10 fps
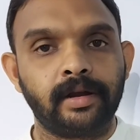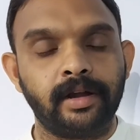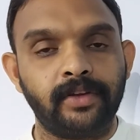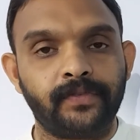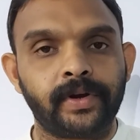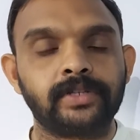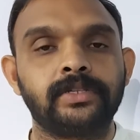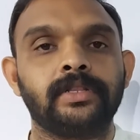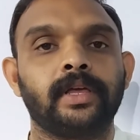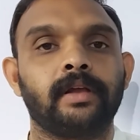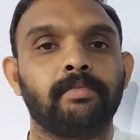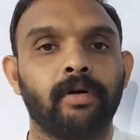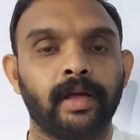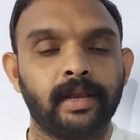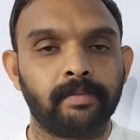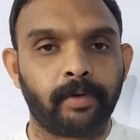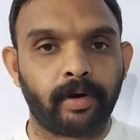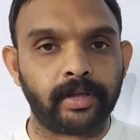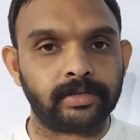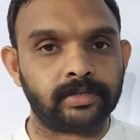difference in their boiling
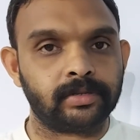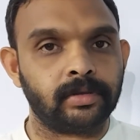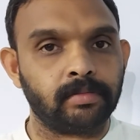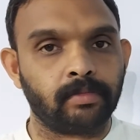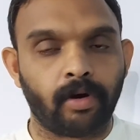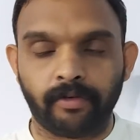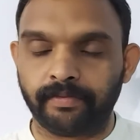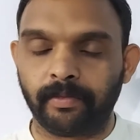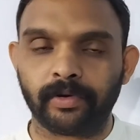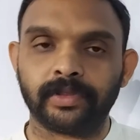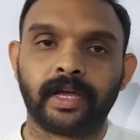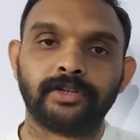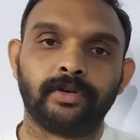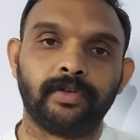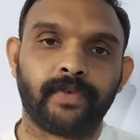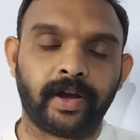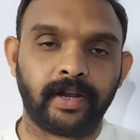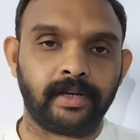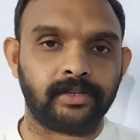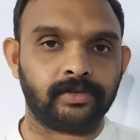points of more than 25
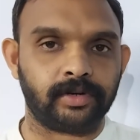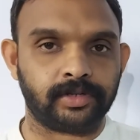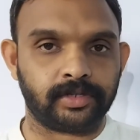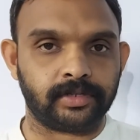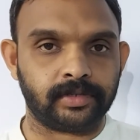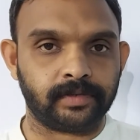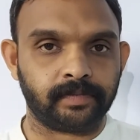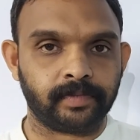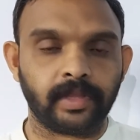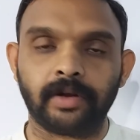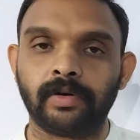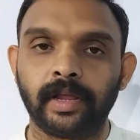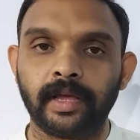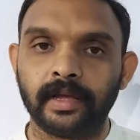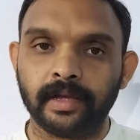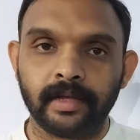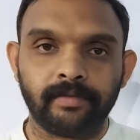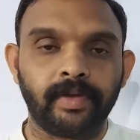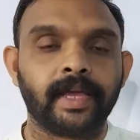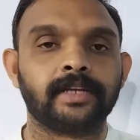degrees Celsius. Then only
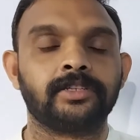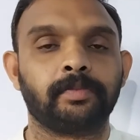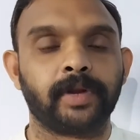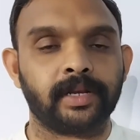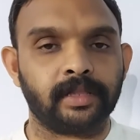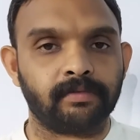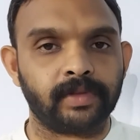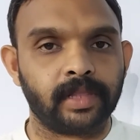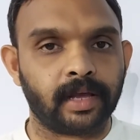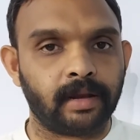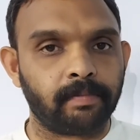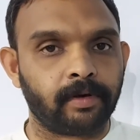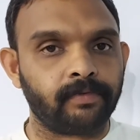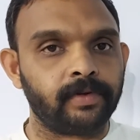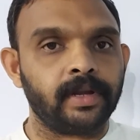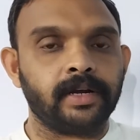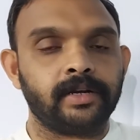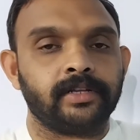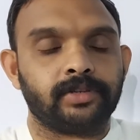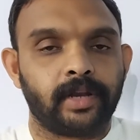we can separate them with the help of
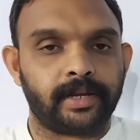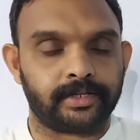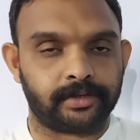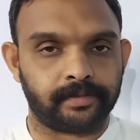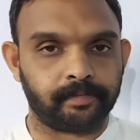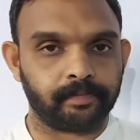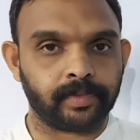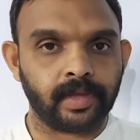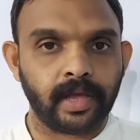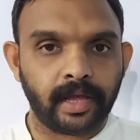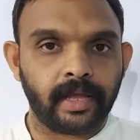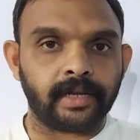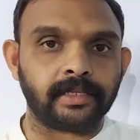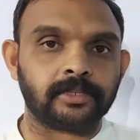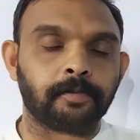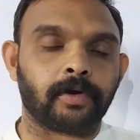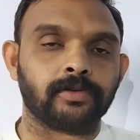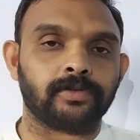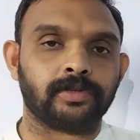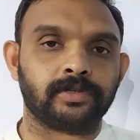distillation. In this
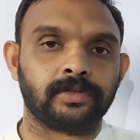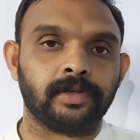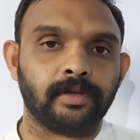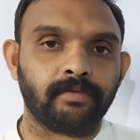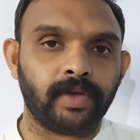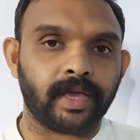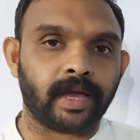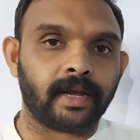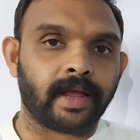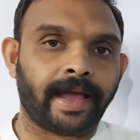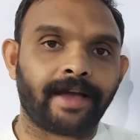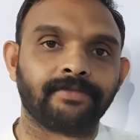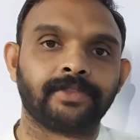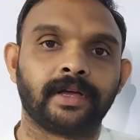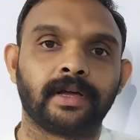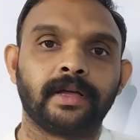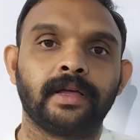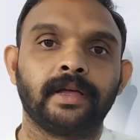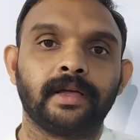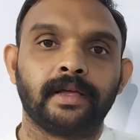process we can have the
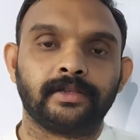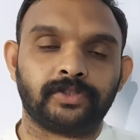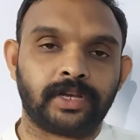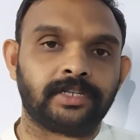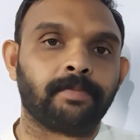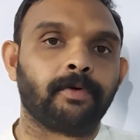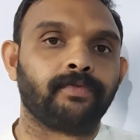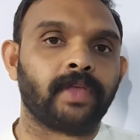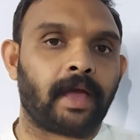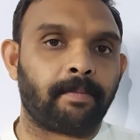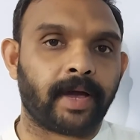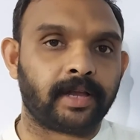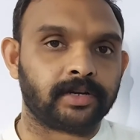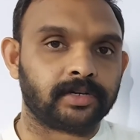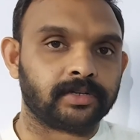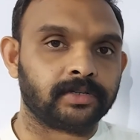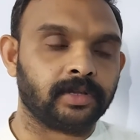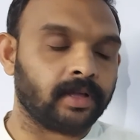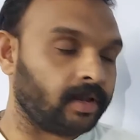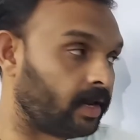setup of the
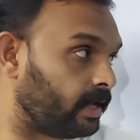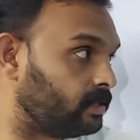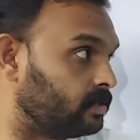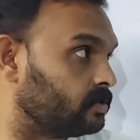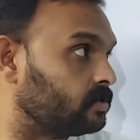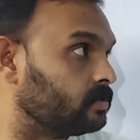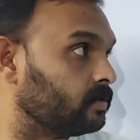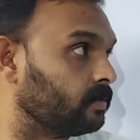apparatus like this.